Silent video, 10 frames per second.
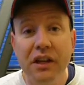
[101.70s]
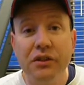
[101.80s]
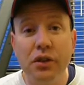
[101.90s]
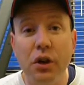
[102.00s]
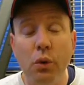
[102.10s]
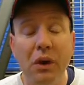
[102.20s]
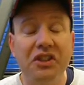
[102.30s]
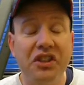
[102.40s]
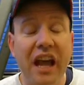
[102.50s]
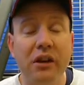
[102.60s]
So what
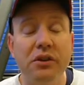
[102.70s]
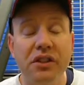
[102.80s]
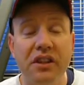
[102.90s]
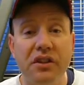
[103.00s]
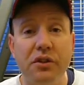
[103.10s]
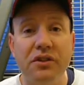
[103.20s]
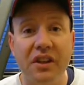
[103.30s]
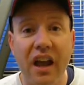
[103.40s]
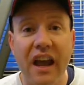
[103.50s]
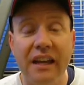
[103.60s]
Shadow is going to do
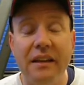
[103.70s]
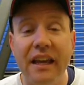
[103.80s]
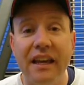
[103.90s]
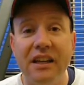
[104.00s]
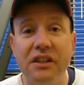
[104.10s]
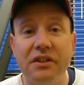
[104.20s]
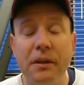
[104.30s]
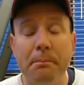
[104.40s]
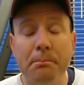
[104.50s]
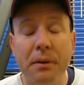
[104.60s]
tonight
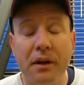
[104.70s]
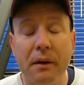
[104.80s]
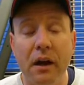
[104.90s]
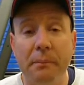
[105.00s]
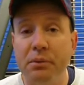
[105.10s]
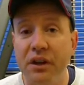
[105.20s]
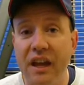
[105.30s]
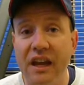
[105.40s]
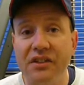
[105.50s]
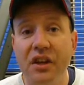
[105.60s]
is uh,
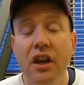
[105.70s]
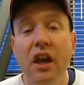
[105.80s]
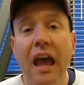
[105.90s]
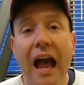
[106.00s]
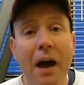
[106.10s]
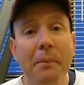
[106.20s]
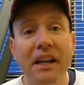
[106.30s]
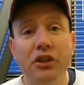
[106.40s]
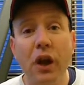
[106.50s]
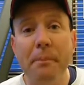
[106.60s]
predict how
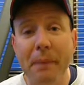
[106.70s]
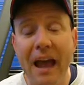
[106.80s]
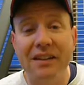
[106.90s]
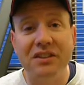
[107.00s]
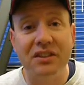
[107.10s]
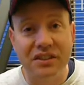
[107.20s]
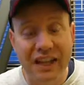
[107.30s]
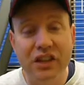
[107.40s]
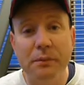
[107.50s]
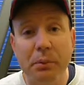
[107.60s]
many drop passes
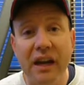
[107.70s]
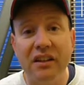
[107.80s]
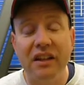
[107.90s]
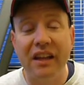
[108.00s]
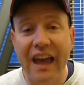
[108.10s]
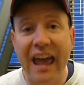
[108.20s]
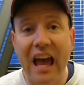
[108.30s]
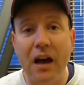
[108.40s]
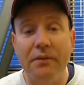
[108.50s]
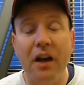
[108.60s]
is Braylon going to
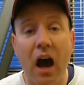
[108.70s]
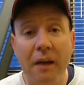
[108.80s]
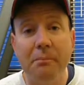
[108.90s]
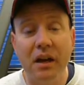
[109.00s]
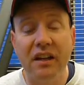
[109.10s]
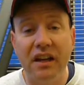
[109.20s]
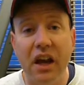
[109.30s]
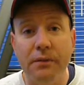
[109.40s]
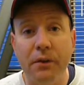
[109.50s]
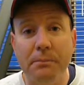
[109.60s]
have on Monday
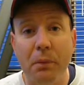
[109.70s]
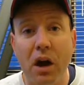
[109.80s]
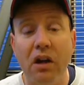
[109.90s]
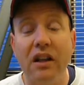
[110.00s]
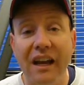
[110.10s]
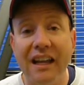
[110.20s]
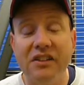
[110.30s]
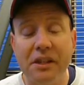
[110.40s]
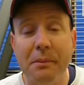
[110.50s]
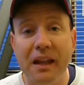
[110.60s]
Night Football
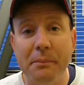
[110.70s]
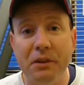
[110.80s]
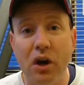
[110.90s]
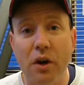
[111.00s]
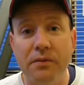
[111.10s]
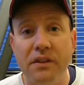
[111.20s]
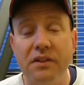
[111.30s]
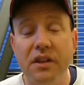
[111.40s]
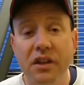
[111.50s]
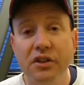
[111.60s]
against the Miami Dolphins.
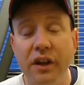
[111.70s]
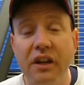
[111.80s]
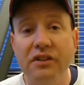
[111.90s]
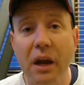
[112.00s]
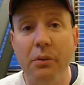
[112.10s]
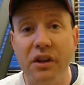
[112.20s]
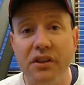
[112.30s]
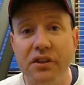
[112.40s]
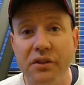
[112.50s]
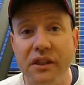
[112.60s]
So here's how we're going to
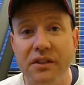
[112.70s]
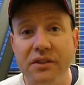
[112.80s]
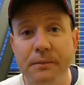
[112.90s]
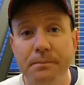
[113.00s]
do this